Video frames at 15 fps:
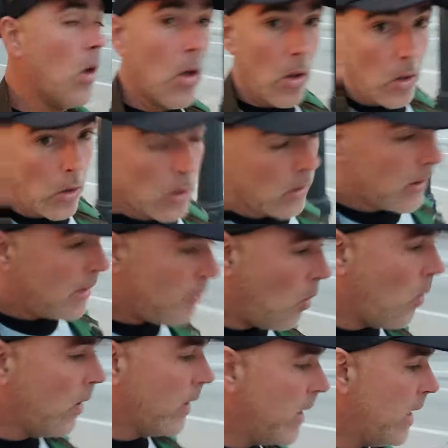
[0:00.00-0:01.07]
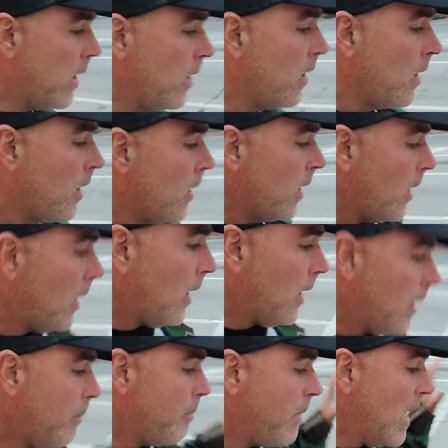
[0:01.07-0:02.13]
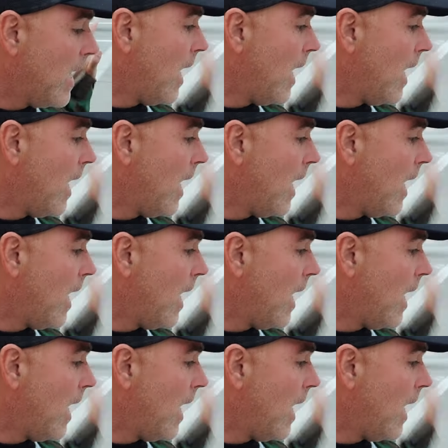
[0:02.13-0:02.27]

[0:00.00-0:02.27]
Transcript: Early morning. Uh, been